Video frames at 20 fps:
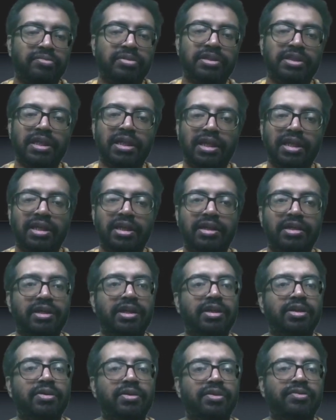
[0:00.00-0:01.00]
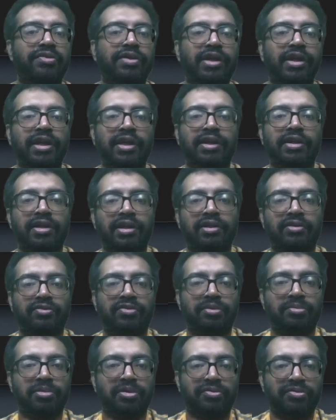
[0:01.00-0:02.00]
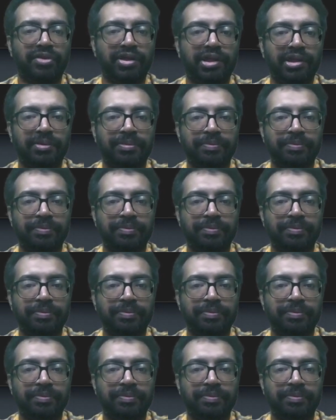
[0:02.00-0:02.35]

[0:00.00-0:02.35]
basically written into the file and read from the file.